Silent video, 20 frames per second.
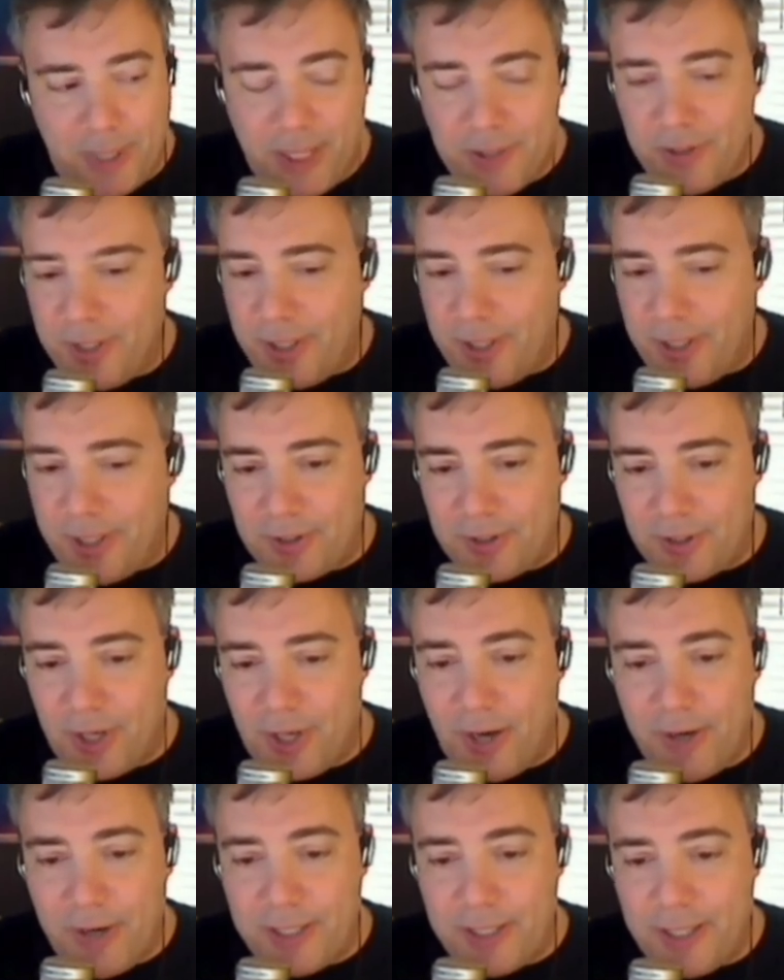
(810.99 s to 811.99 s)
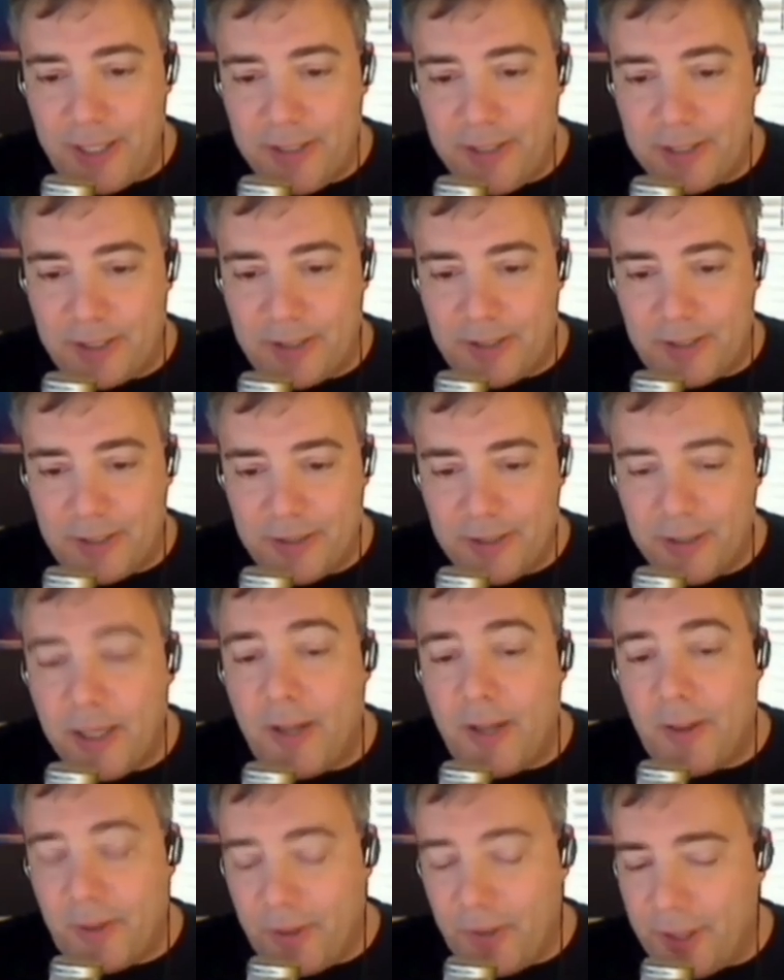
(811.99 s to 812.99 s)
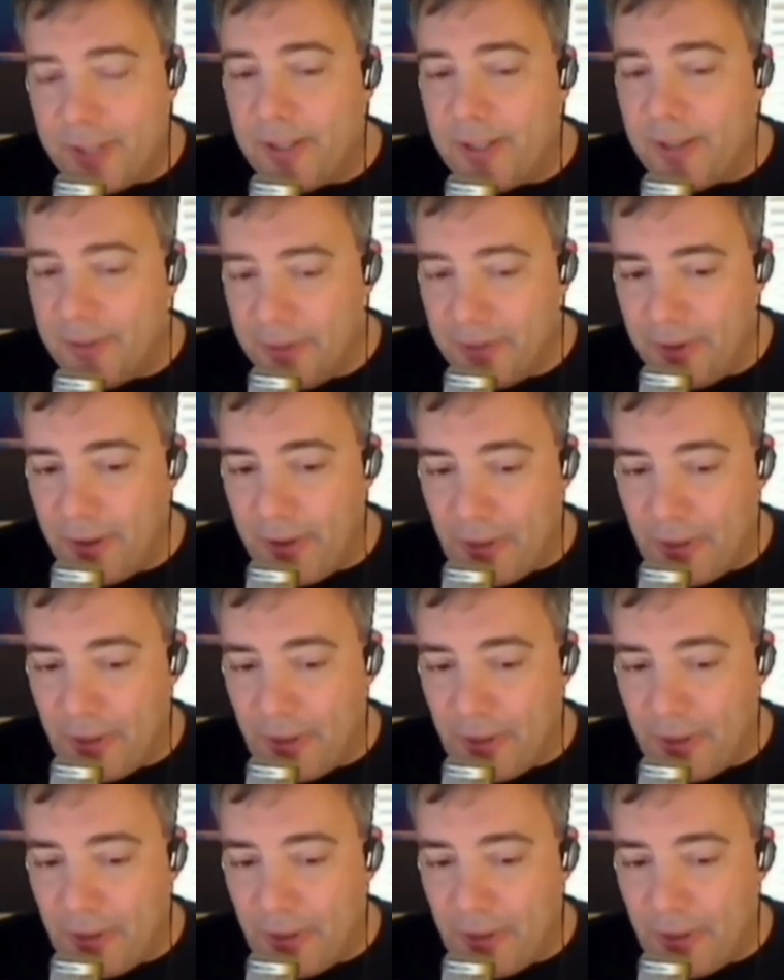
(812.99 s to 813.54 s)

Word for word: because the discs are identical, other than the,